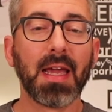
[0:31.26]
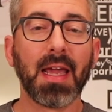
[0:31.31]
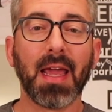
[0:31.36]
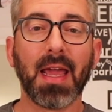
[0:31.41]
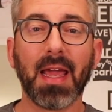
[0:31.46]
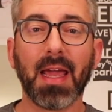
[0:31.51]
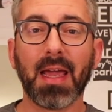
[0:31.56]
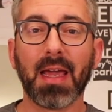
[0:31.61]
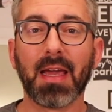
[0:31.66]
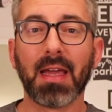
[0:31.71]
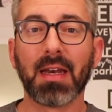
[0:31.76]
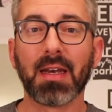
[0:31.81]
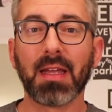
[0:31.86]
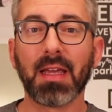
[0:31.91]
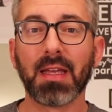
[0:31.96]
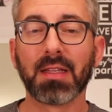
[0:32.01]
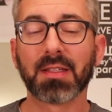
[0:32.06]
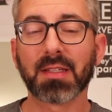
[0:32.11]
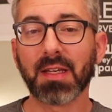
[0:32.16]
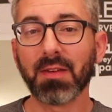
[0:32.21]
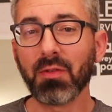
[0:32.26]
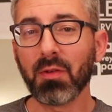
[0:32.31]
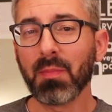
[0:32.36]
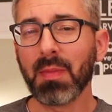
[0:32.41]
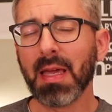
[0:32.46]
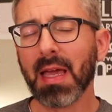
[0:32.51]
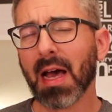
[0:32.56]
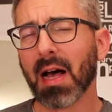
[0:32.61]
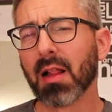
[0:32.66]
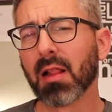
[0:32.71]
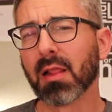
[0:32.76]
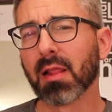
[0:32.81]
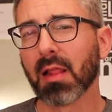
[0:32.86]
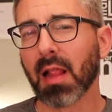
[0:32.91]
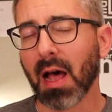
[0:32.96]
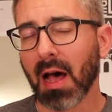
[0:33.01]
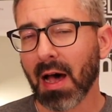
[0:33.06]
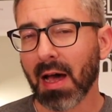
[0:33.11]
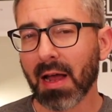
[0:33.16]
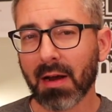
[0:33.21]
And it's given me a
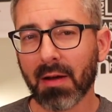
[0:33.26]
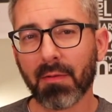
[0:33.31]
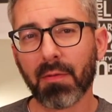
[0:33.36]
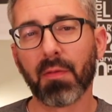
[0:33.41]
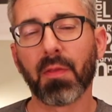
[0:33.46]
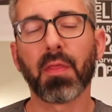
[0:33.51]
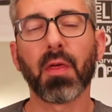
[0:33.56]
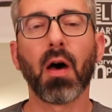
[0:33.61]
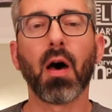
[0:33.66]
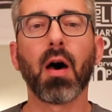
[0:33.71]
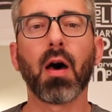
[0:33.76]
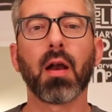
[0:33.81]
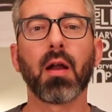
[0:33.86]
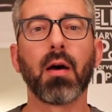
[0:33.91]
lot of thought